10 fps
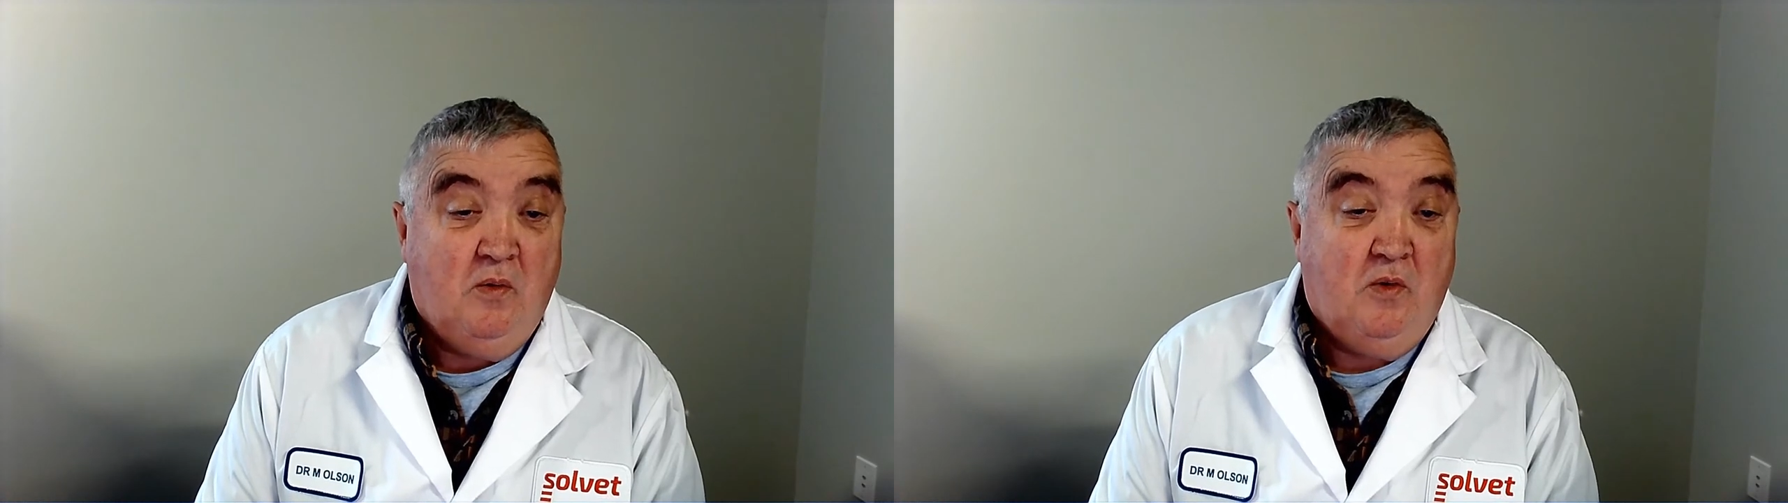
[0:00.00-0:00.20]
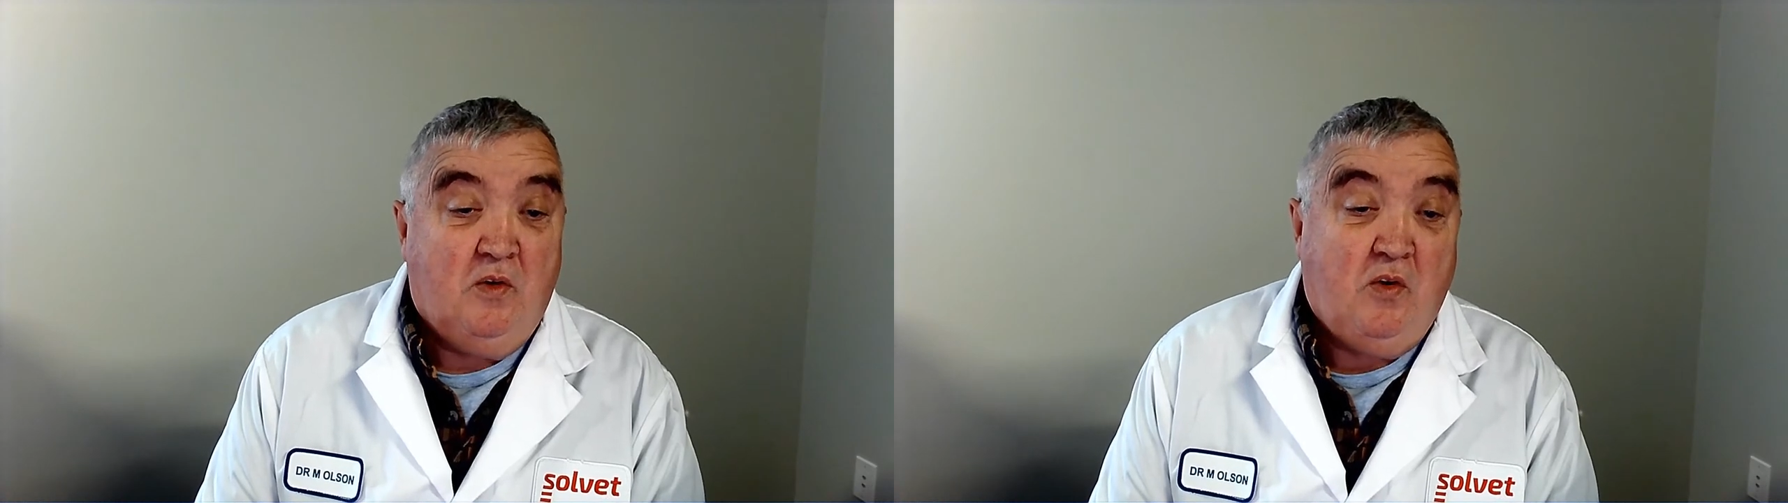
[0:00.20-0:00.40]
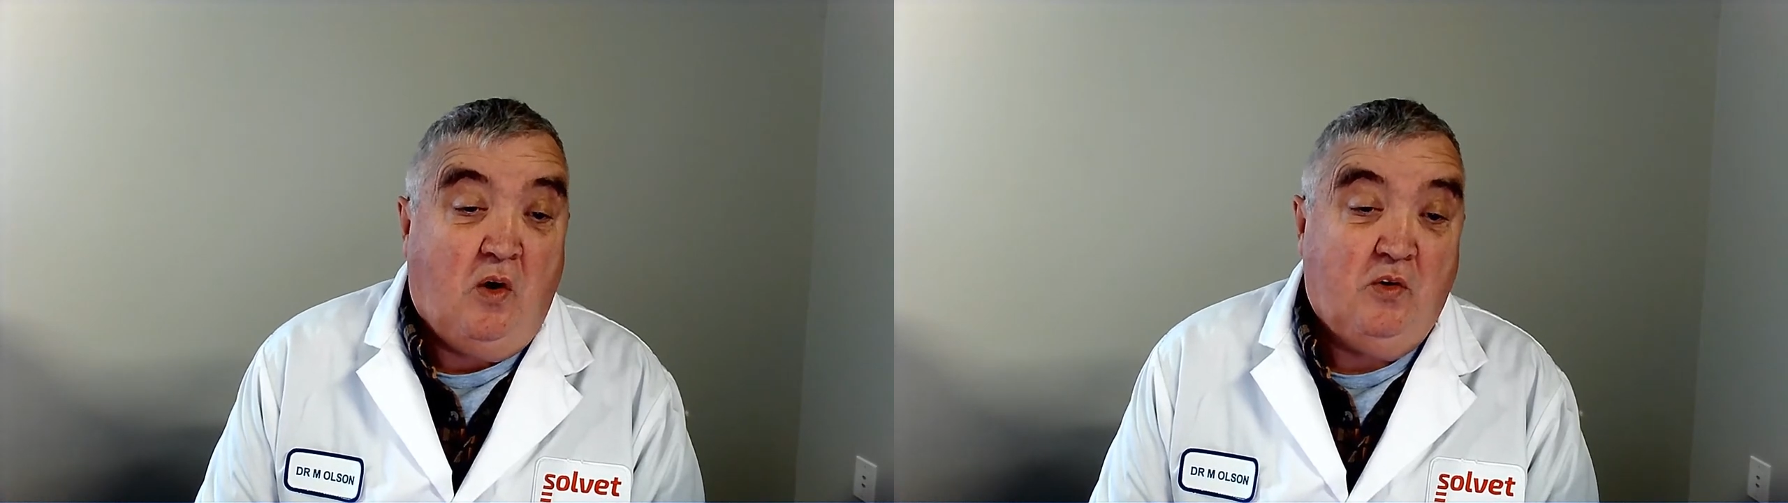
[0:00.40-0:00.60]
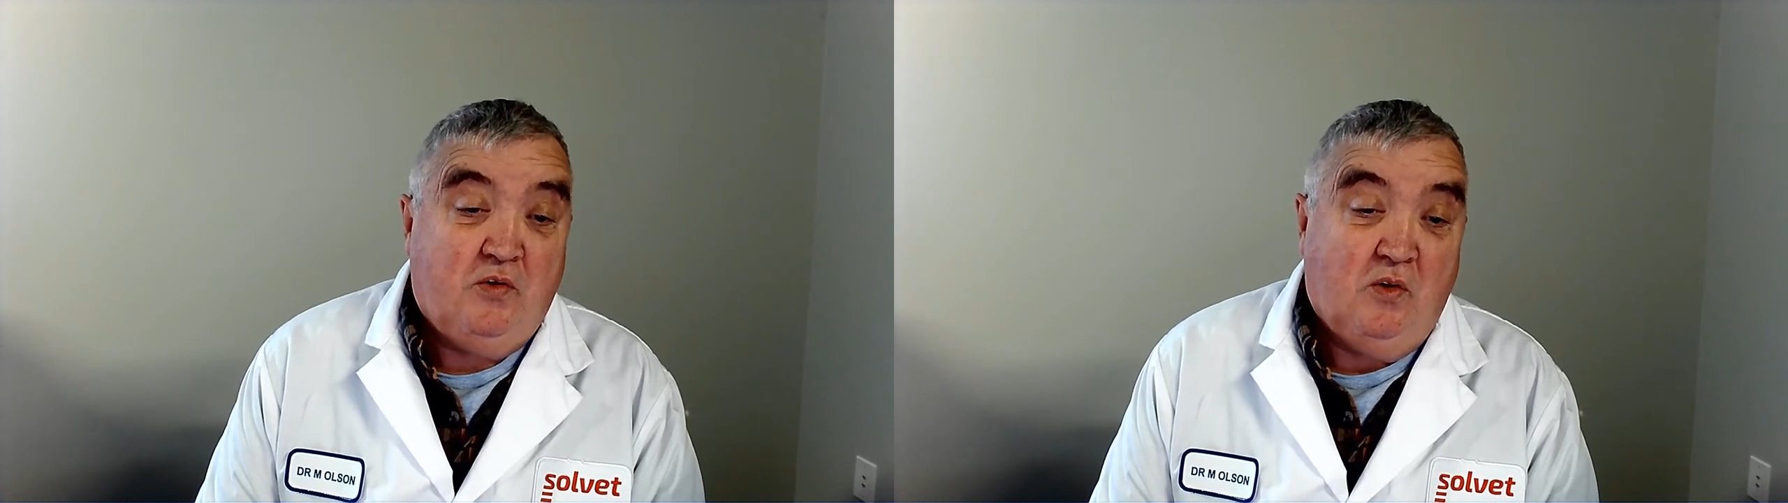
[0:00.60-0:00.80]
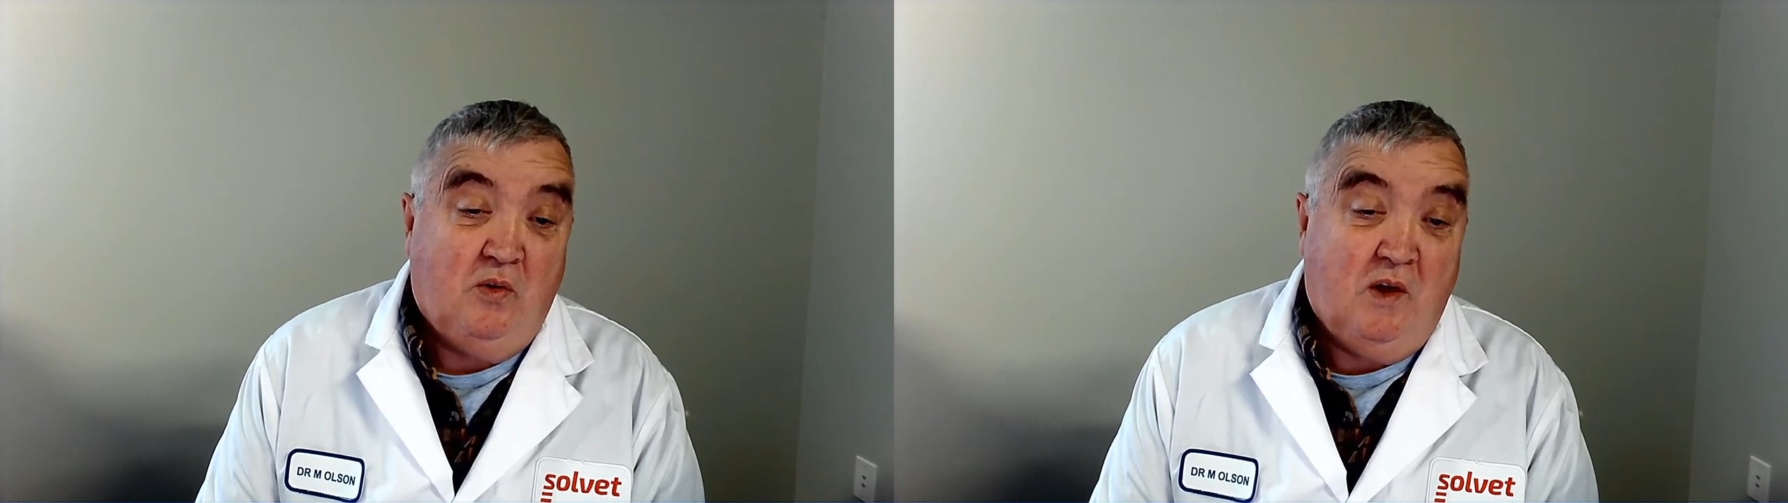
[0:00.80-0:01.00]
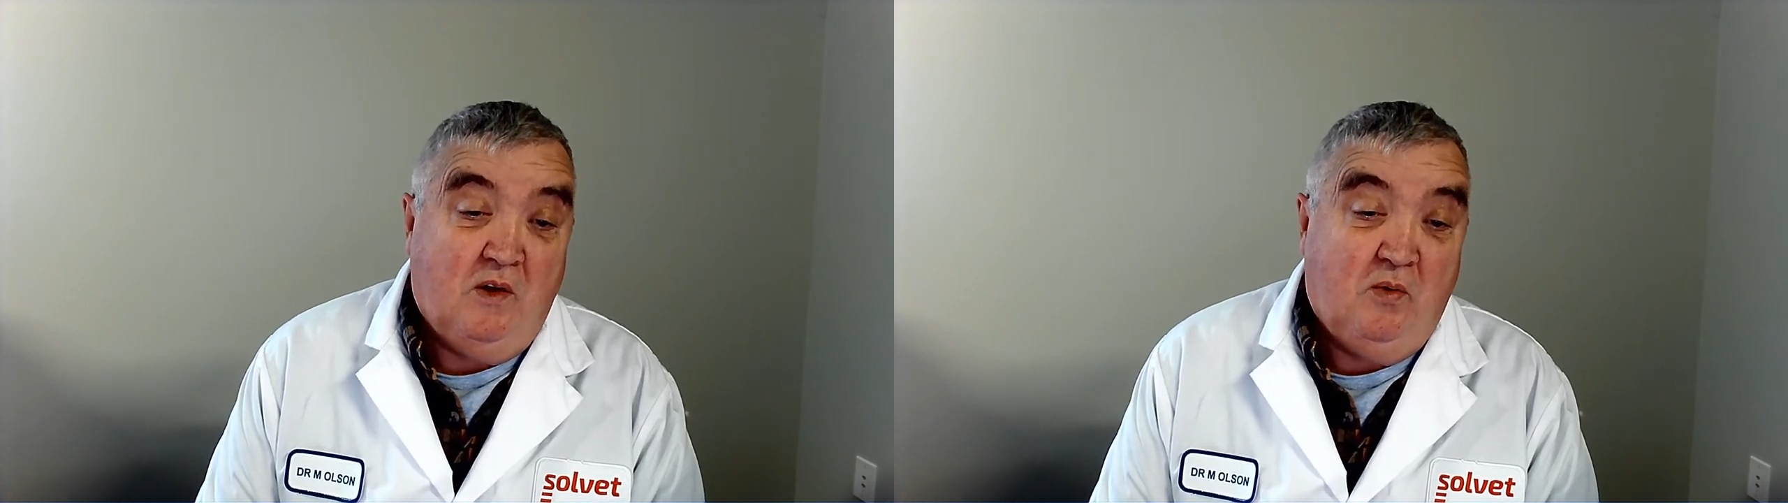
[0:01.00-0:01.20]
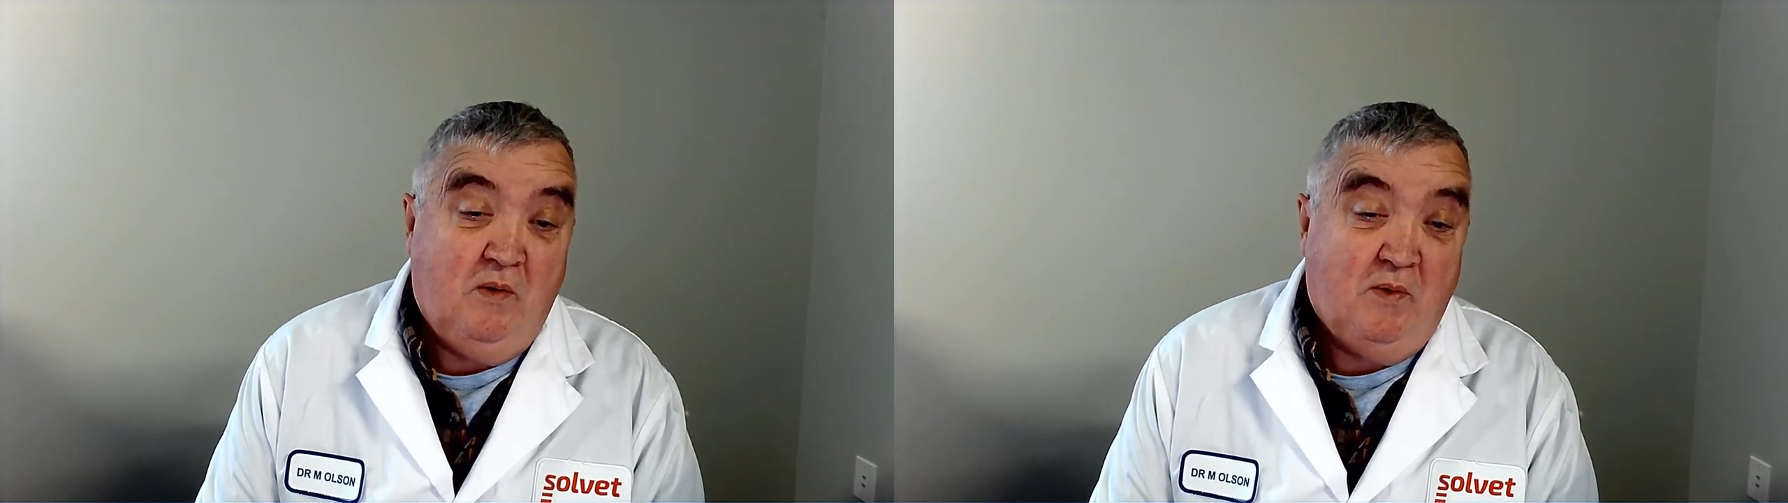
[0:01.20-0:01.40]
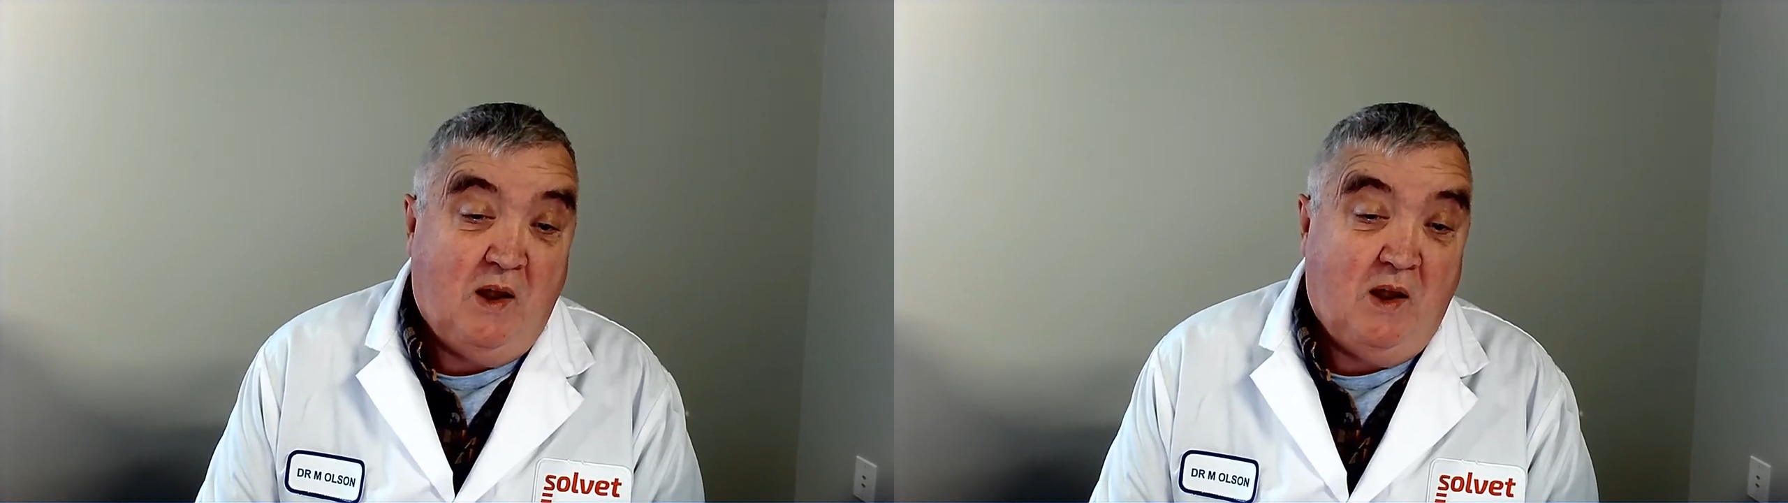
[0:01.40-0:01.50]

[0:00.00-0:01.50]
There's also, we've